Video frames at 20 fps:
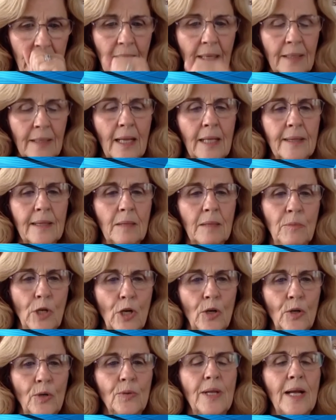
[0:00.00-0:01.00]
and let them
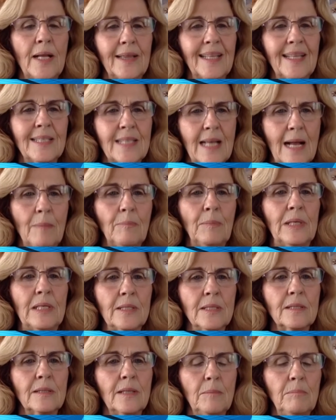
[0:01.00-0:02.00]
know that these Happiness
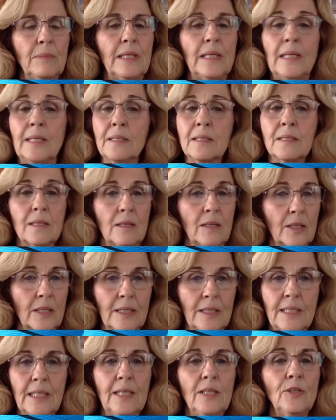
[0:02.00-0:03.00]
Club meetings are
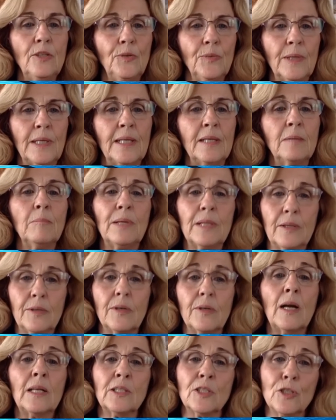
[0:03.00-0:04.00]
continuing, but they're
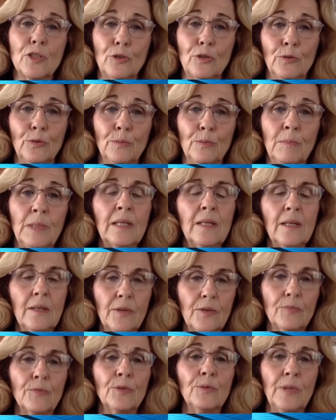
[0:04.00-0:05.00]
on Zoom
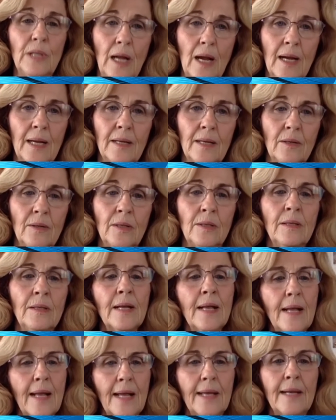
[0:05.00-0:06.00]
through Lionel.
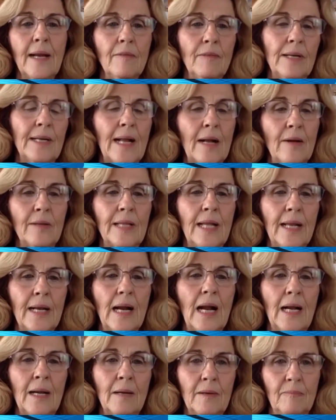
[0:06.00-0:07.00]
And every now and then,
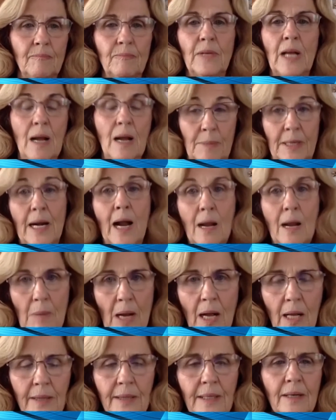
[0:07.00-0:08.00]
I, I mean, I'm
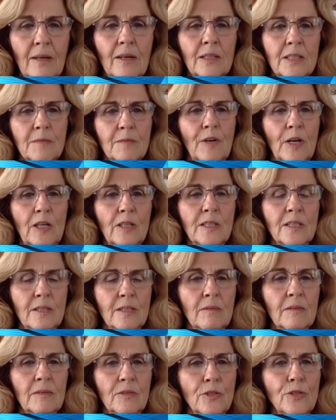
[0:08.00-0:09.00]
on there as far as yeah.
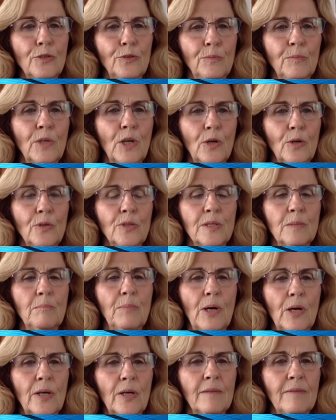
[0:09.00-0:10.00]
Zoom goes and
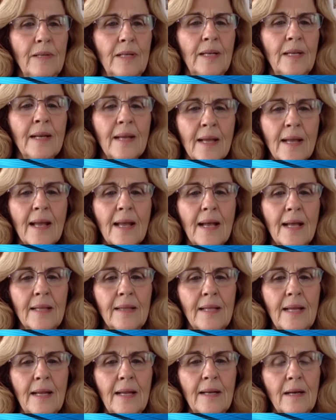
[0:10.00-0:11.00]
part of it. And
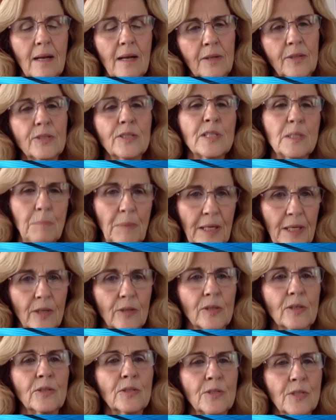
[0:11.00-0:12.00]
then other
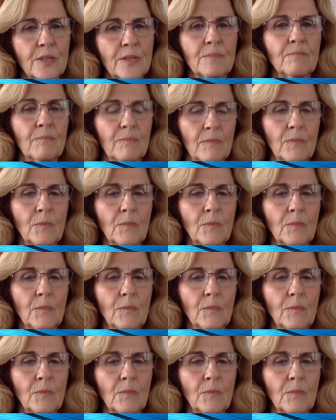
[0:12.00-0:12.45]
speakers,